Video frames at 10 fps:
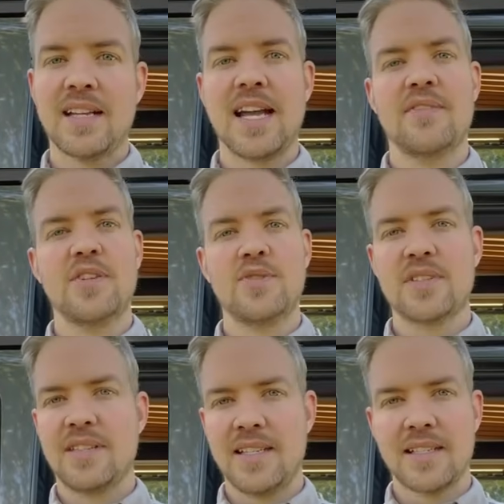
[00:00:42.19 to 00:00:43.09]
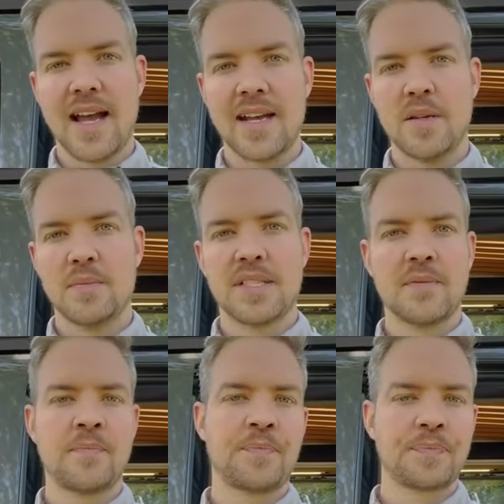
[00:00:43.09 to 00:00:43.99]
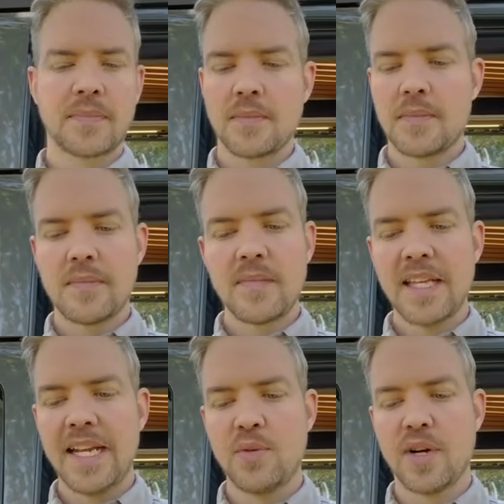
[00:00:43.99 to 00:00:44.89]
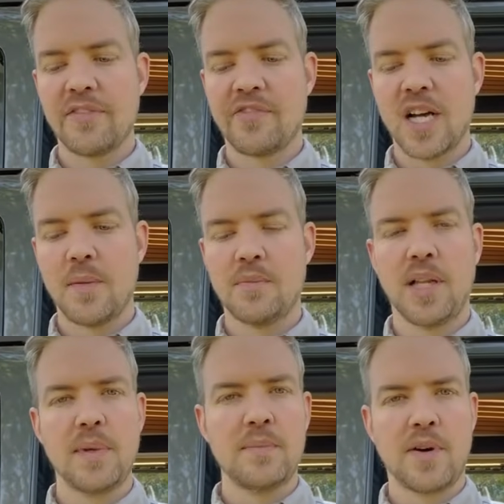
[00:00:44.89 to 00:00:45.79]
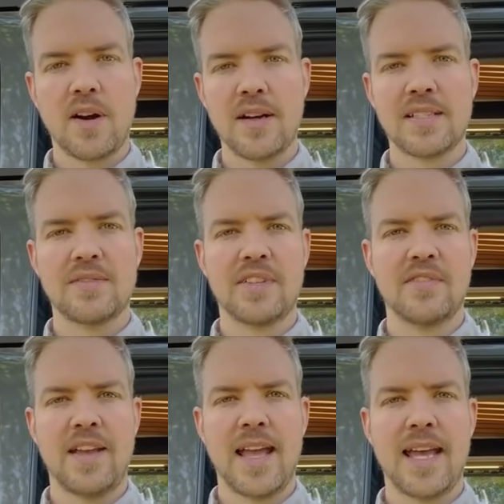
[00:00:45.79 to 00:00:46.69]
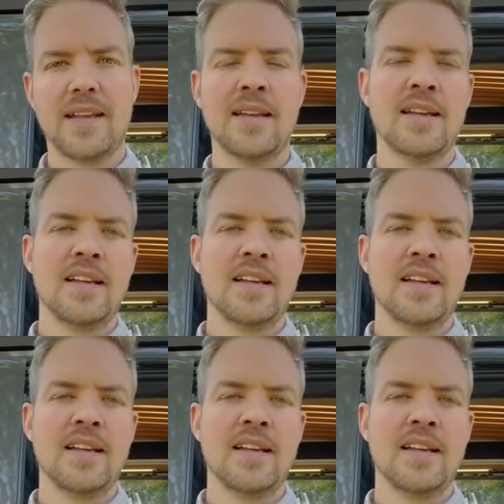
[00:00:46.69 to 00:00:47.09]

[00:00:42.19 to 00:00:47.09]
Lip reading: I've used these items anywhere from plumbing parts for the van,